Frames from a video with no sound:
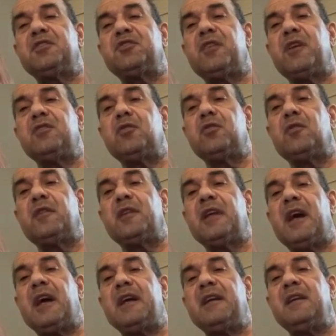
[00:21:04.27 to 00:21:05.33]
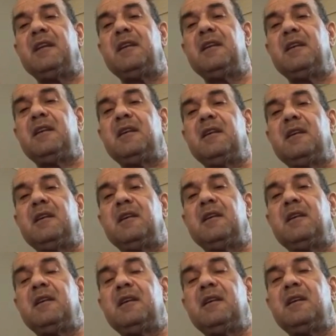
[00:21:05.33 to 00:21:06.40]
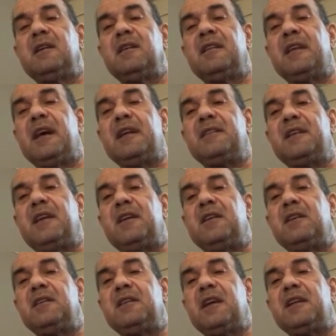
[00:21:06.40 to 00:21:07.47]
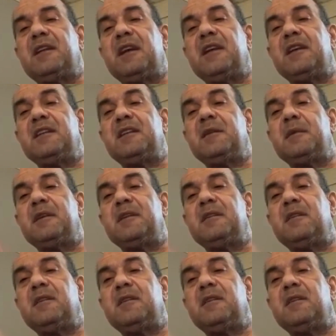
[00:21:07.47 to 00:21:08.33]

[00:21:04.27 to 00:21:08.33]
straightened overnight, that they that they need to be